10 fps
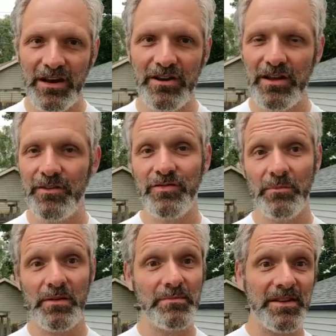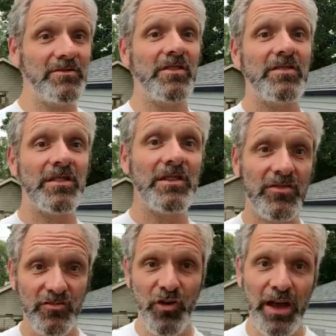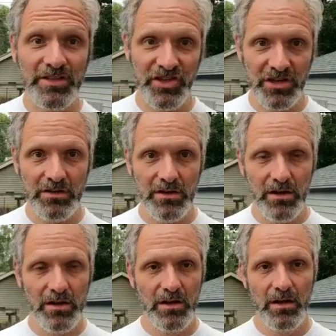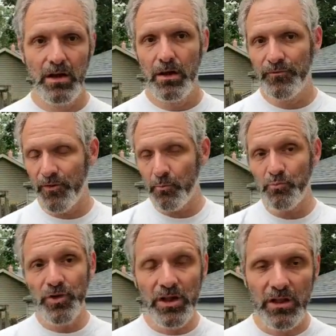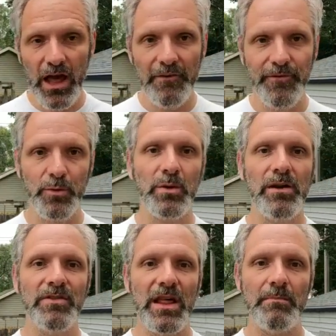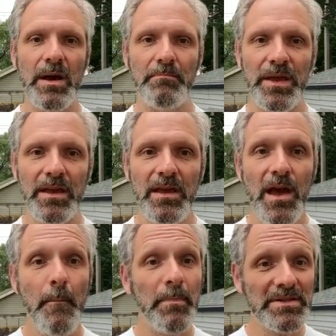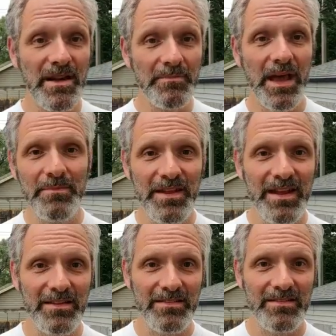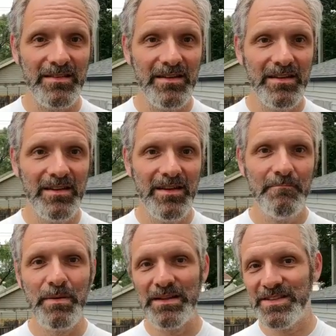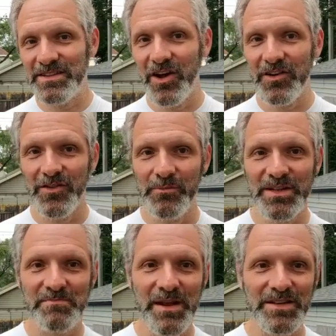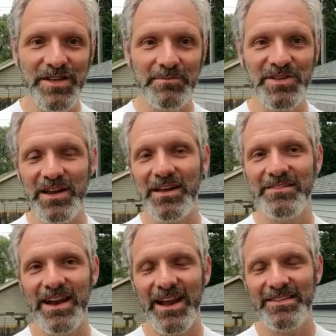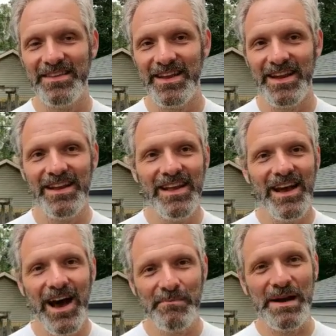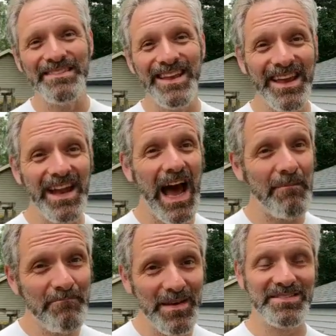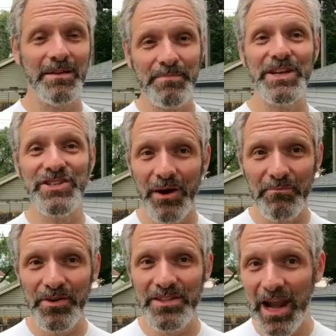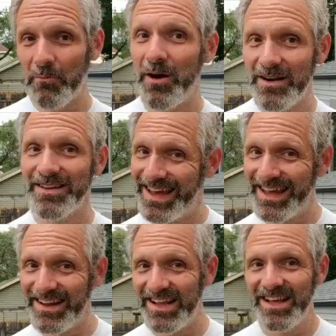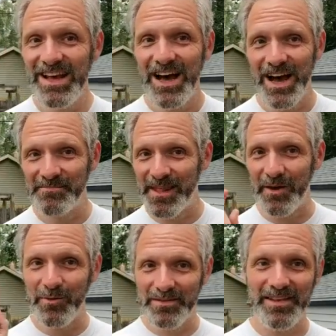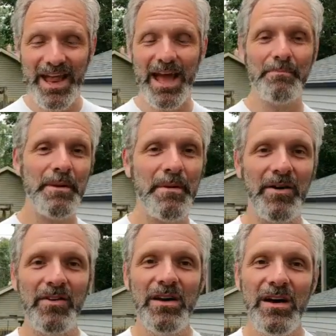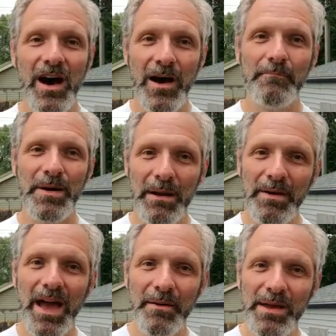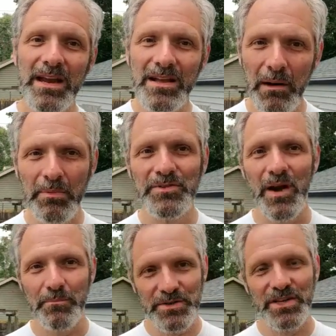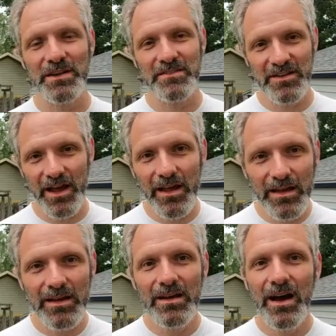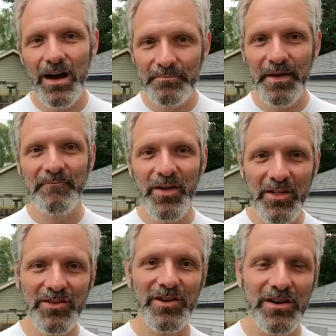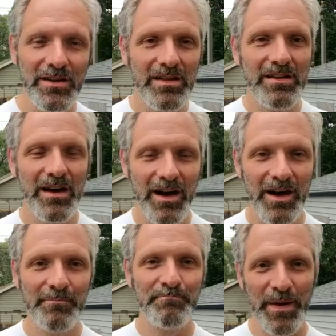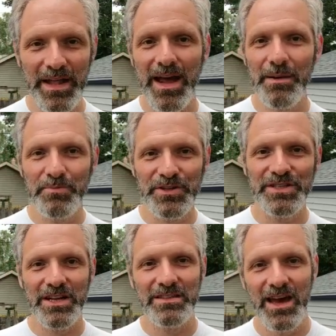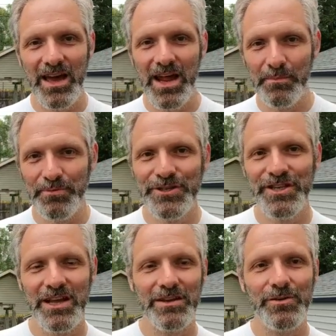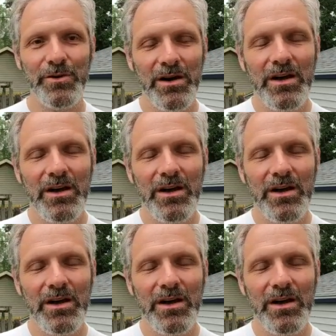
narrative, sometimes it's just the distraction from real life or whatever that might be, but sometimes it is. Ben says also Mitch made a jump shot yesterday. I seen it. I missed a big jumper that I wanted to hit that I wasn't happy about. But I made a couple jumpers yesterday that felt good. Ben, I appreciate that. I appreciate you.